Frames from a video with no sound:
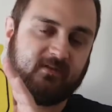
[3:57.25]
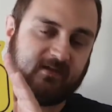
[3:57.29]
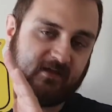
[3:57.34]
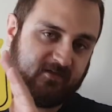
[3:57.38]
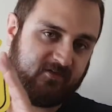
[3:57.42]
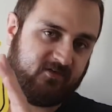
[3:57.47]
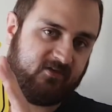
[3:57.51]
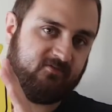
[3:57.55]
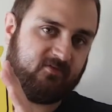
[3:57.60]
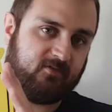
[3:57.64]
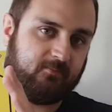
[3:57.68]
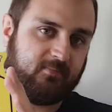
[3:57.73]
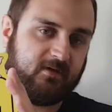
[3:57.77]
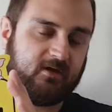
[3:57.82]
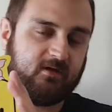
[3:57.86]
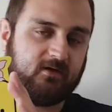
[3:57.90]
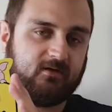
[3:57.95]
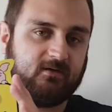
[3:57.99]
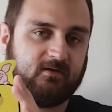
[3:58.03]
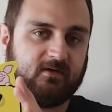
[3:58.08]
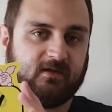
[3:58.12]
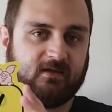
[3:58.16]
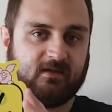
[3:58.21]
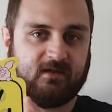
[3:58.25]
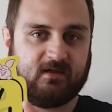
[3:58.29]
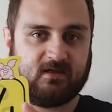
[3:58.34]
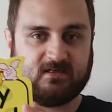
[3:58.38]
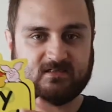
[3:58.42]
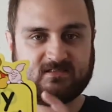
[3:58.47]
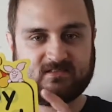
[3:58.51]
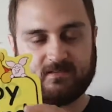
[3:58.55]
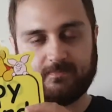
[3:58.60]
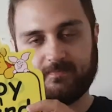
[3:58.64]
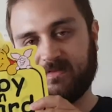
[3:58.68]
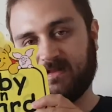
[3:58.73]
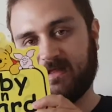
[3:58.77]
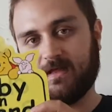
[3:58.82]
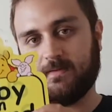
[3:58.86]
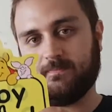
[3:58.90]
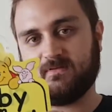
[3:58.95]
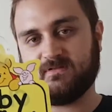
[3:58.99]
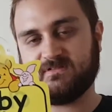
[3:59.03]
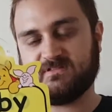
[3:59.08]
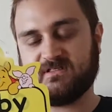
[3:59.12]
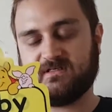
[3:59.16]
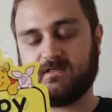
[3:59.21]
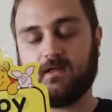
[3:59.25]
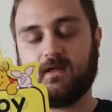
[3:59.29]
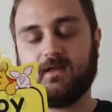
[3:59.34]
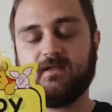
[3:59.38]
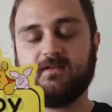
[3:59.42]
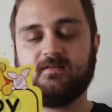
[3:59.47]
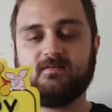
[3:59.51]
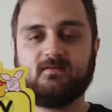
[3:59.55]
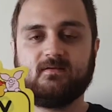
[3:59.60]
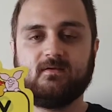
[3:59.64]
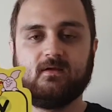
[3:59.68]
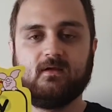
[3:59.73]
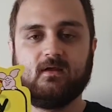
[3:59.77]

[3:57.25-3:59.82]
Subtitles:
that's even better in case something happens at night.